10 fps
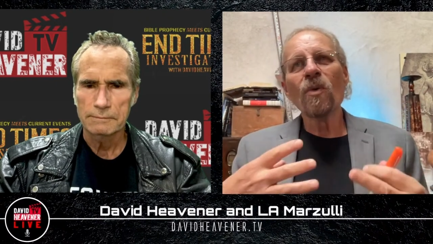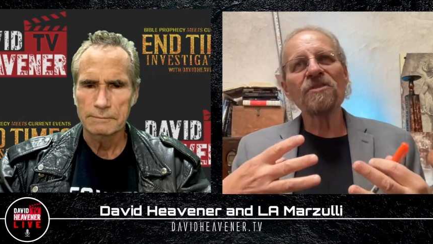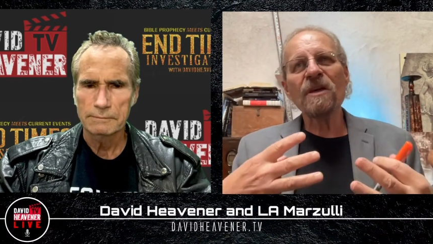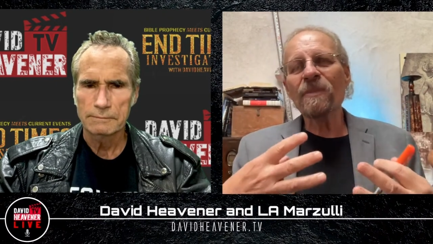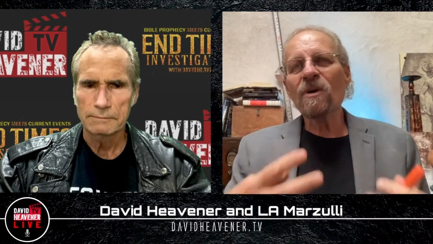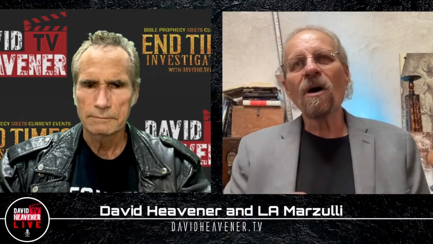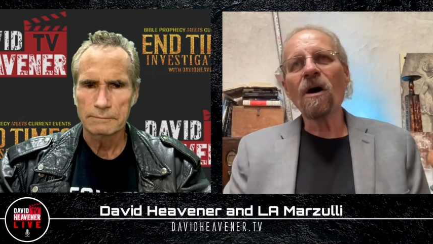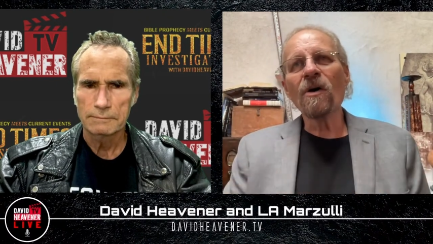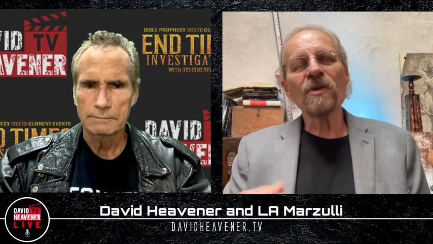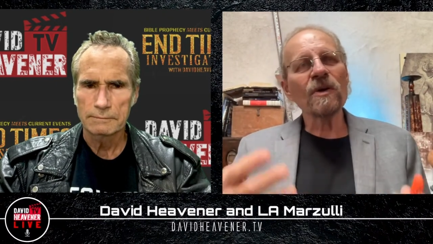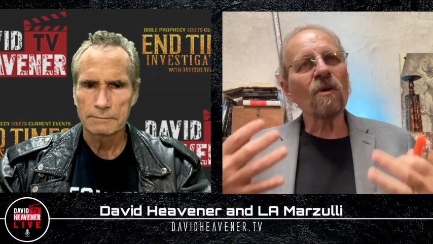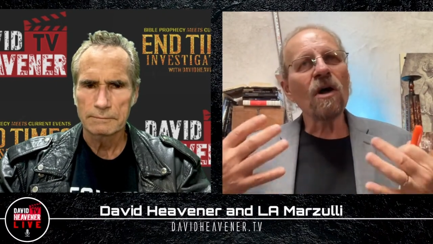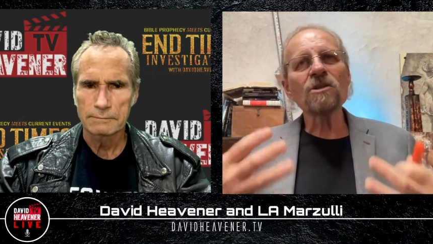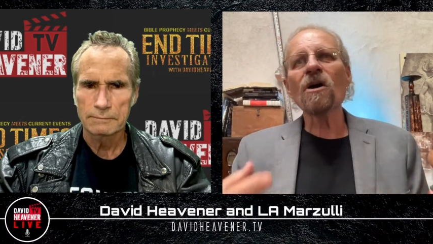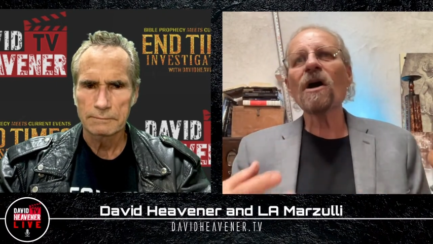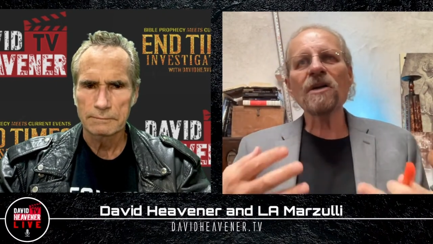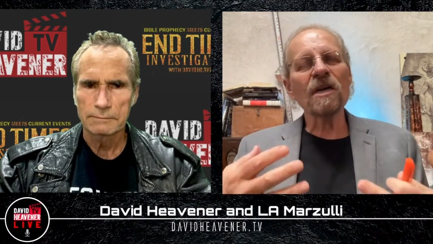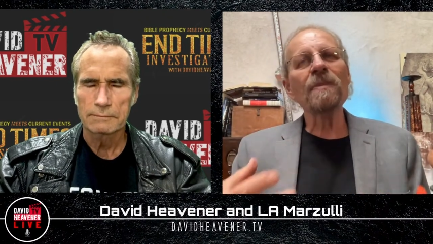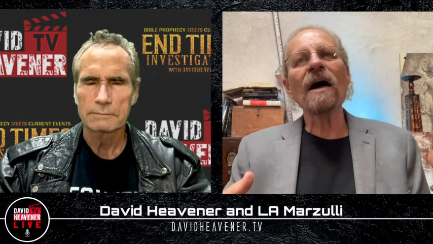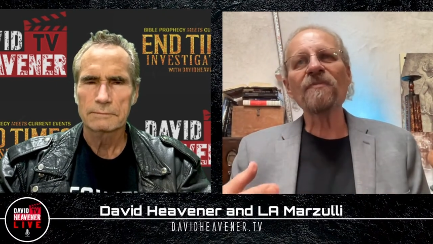Speaker 1: with them at all, and they're all
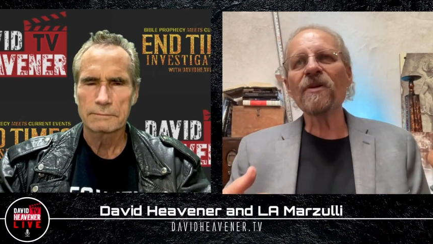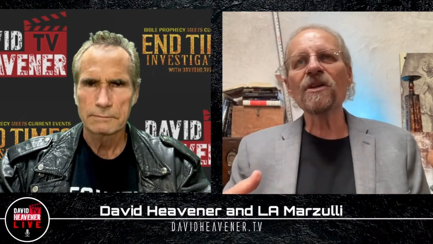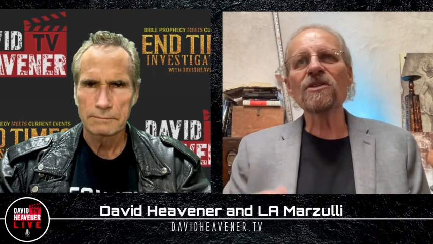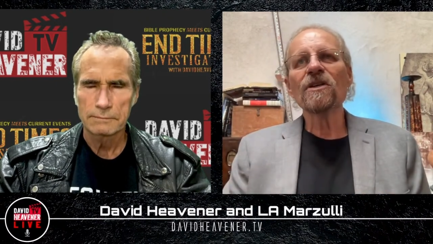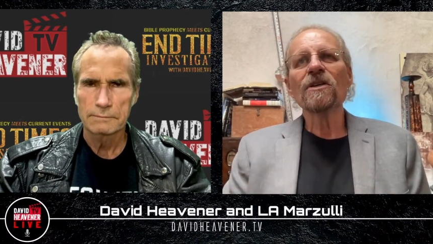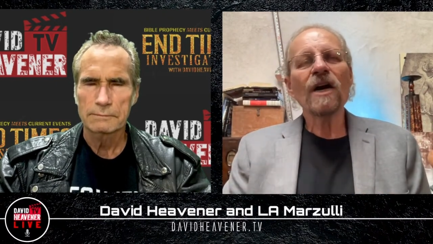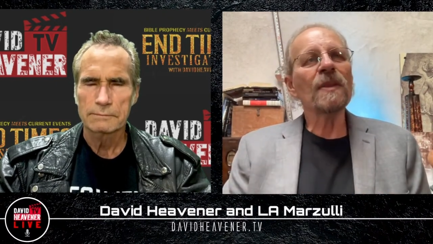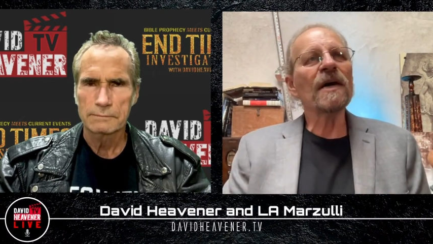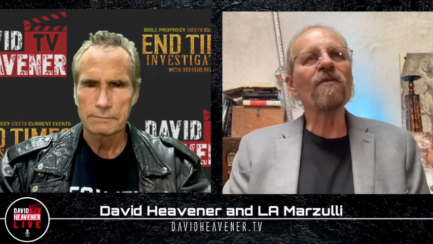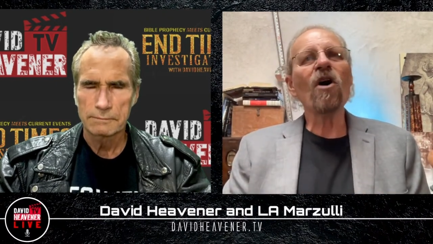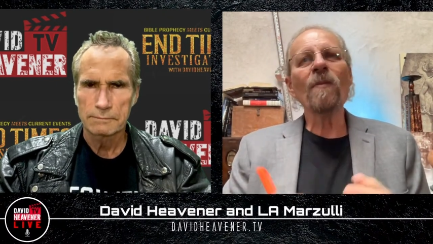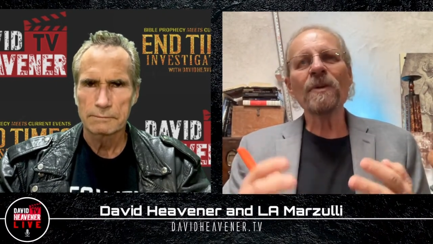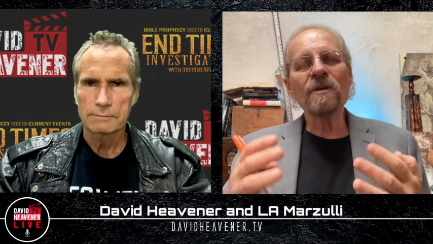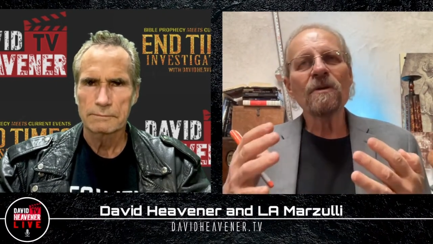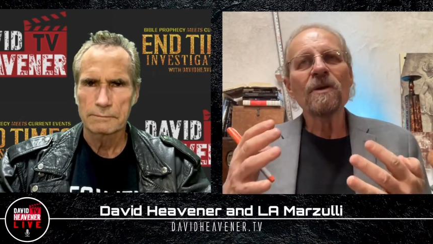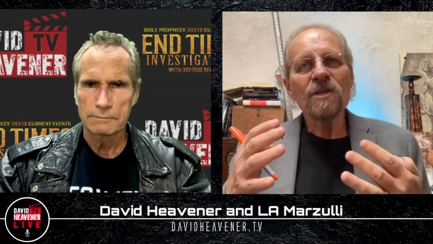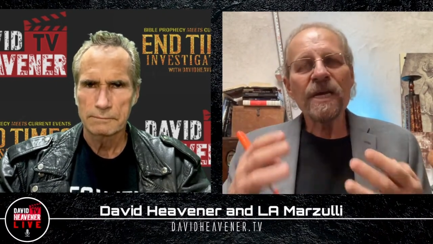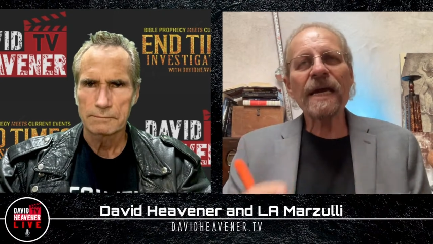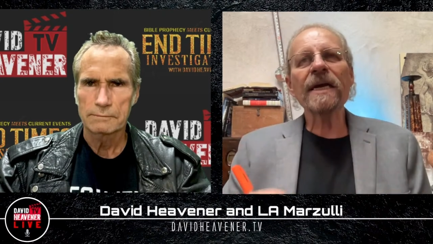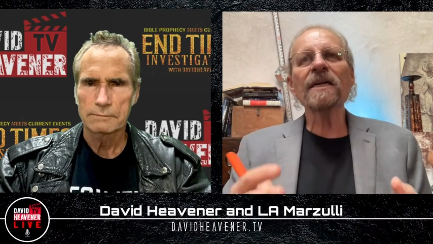talking about this, and they've all been
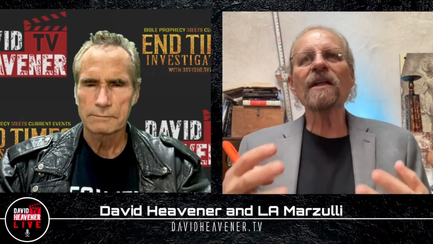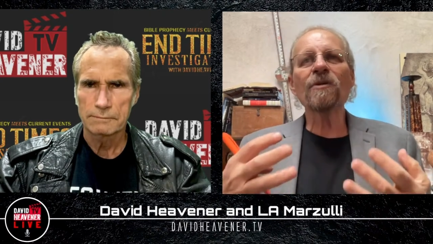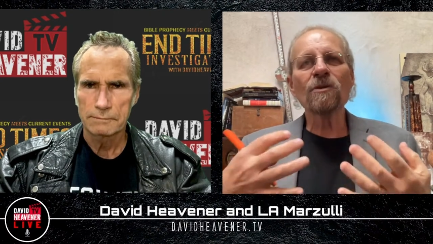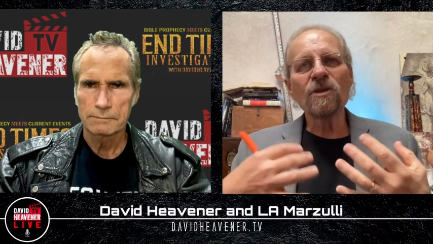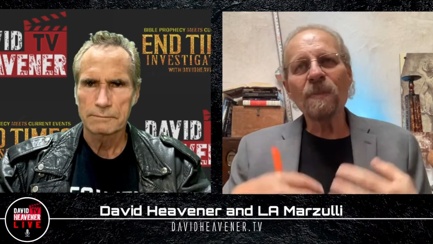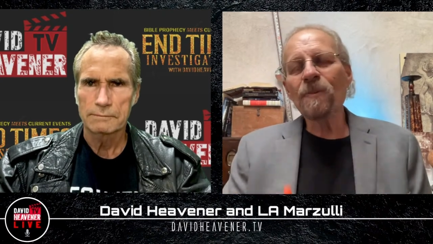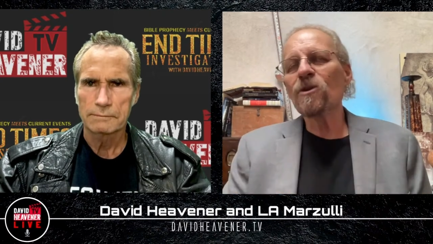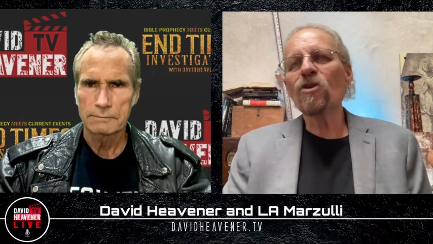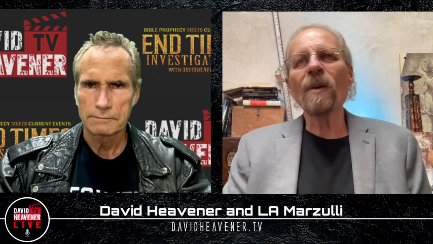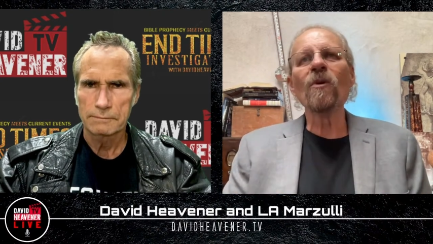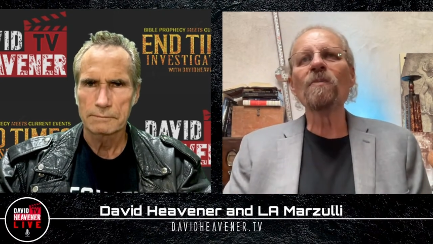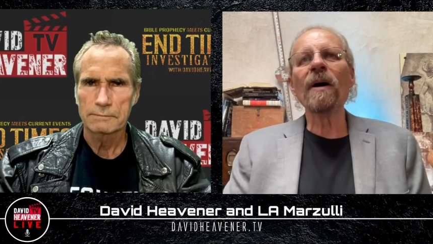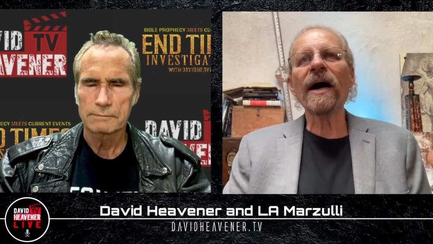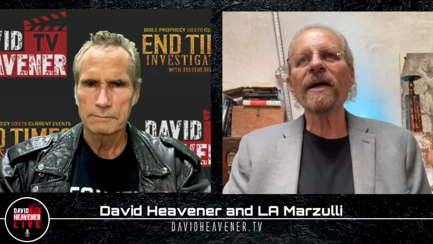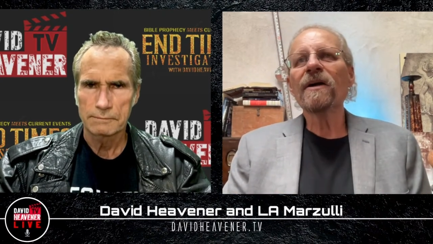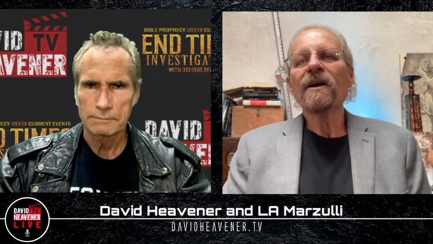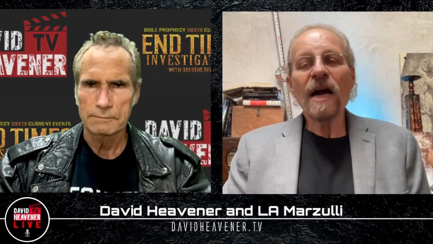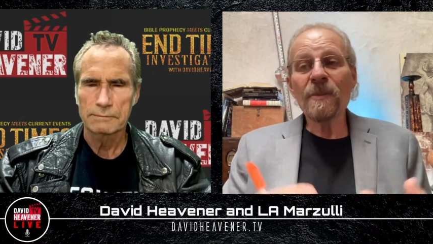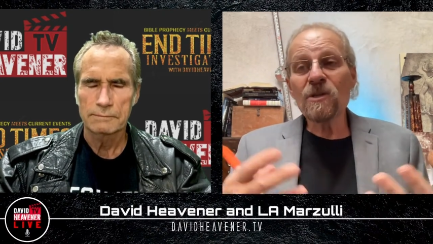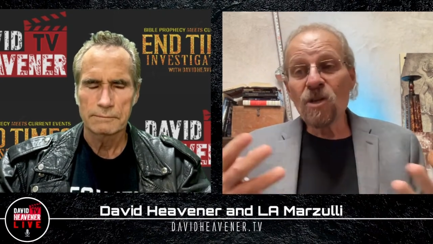taken, and they're deeply troubled by it,
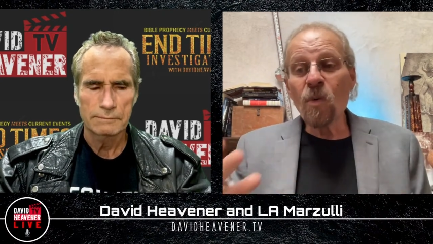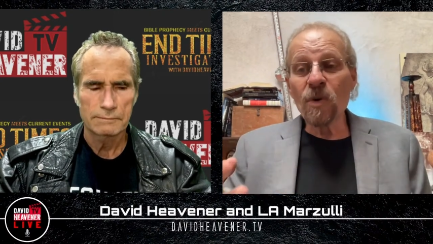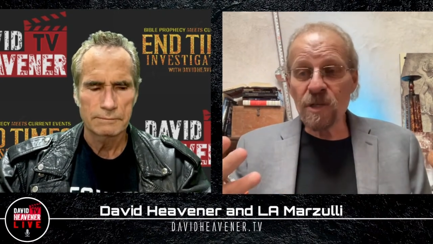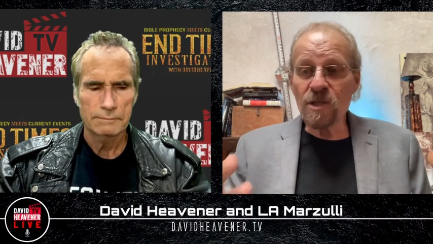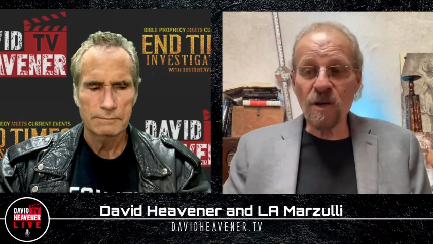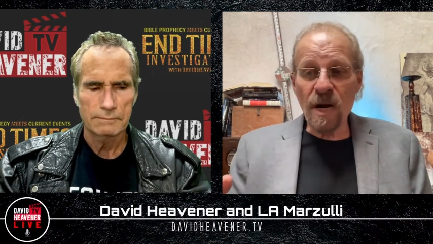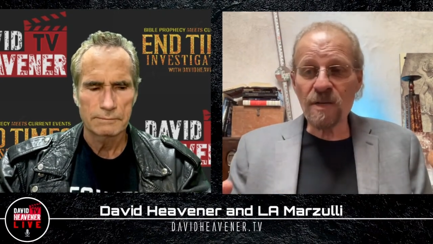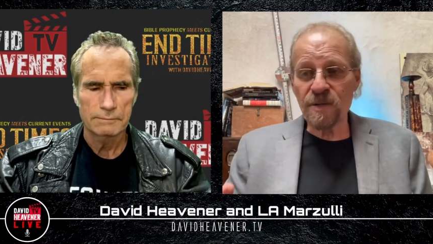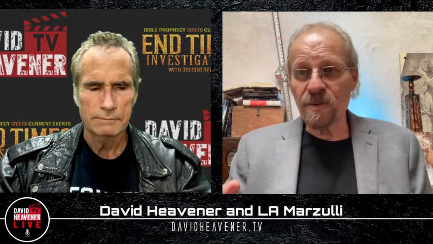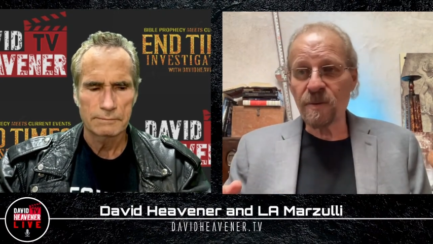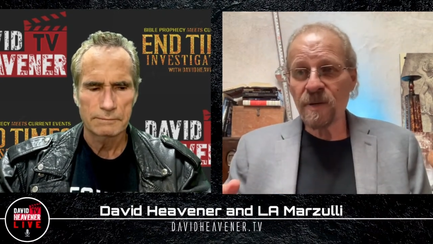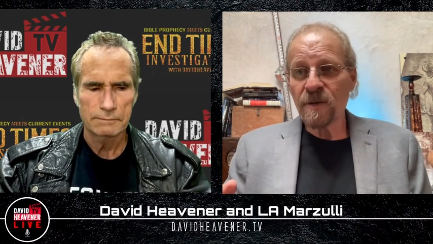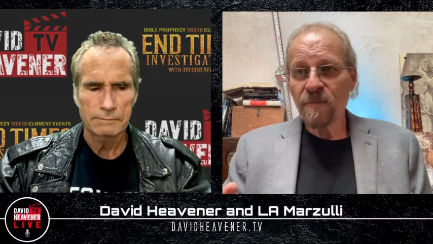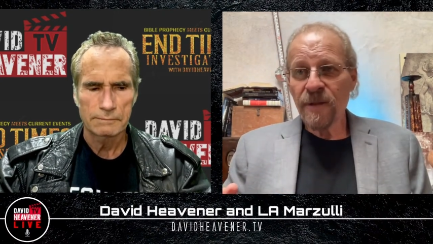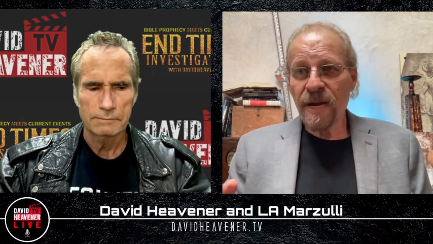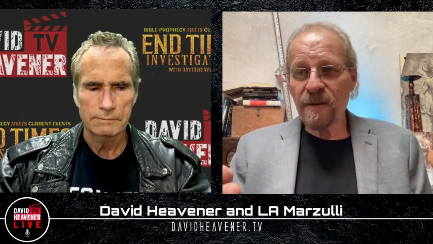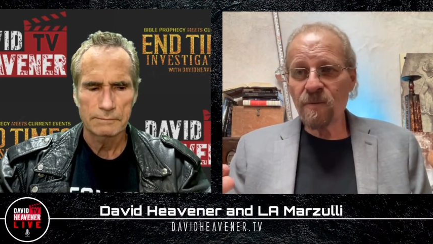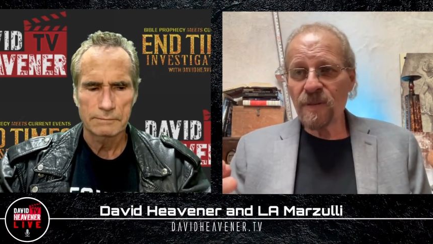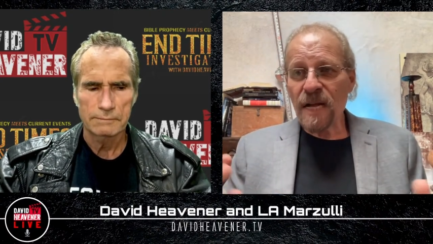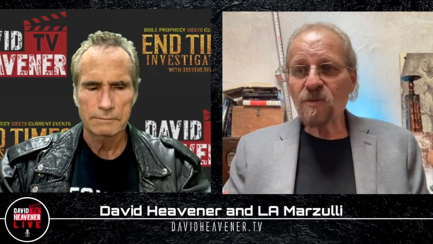and there's no one to talk to.
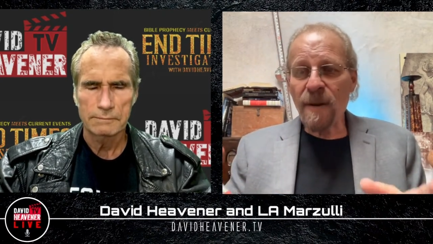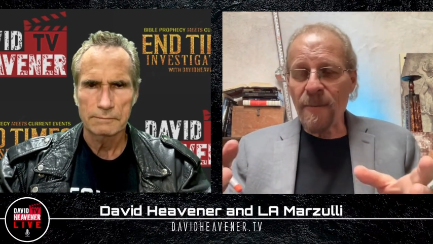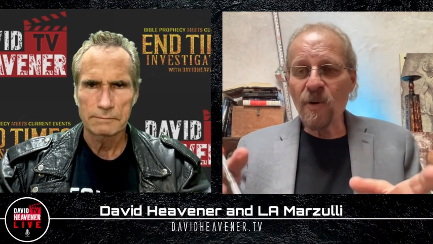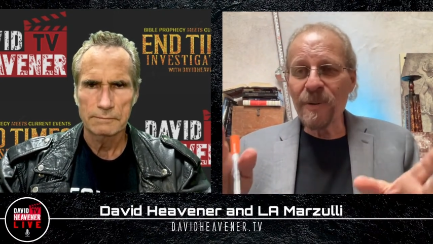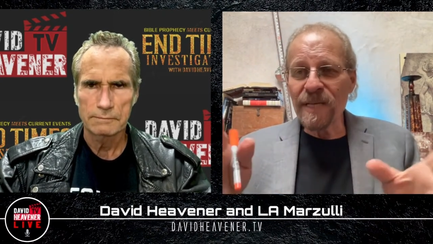And that's why we're